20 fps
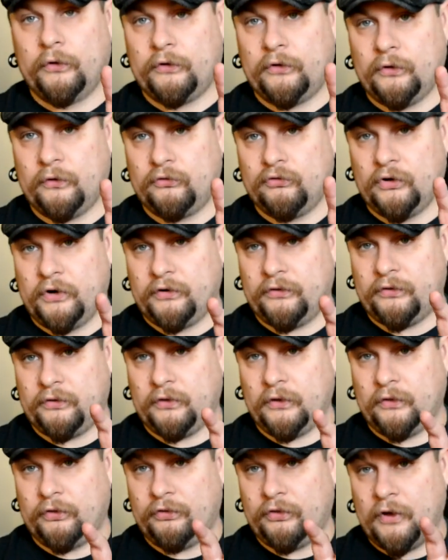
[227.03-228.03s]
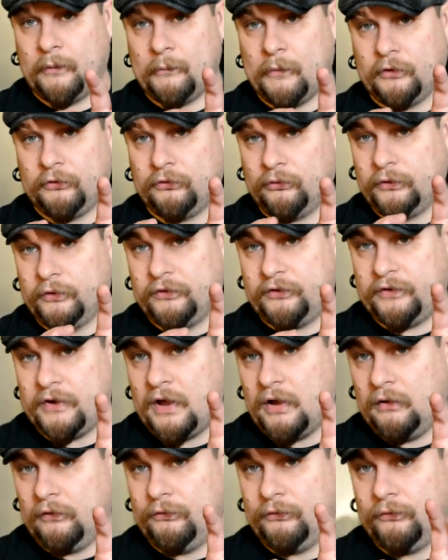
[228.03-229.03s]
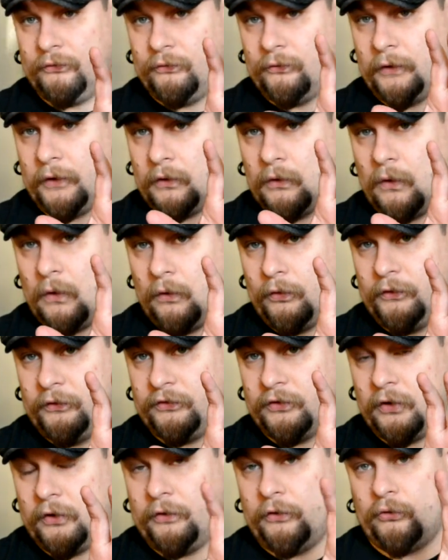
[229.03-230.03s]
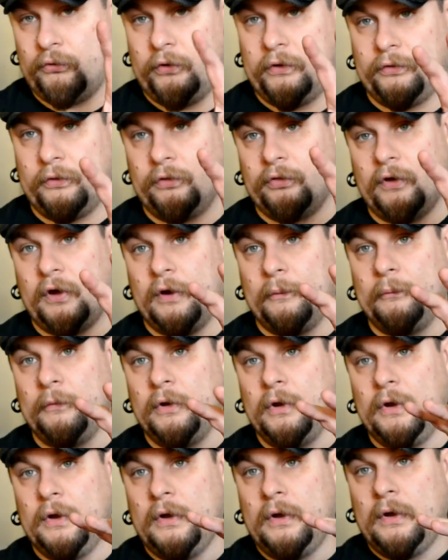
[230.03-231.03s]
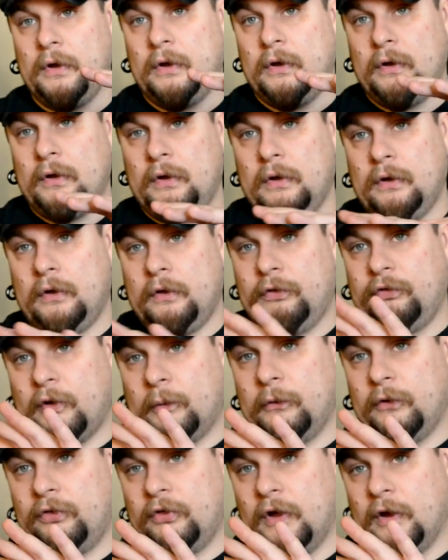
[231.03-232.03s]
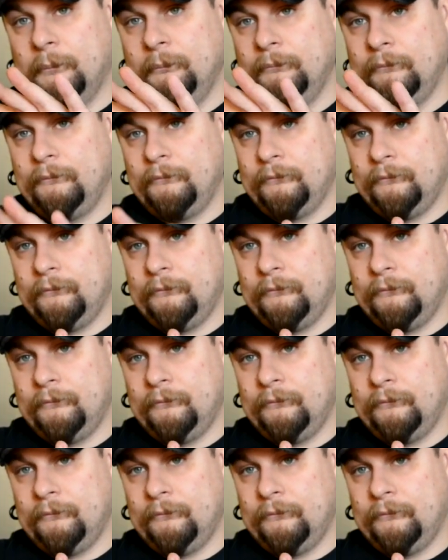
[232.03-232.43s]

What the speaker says: To stretch the thumb muscle itself, like all this area, the Greek of the thumb to thumb.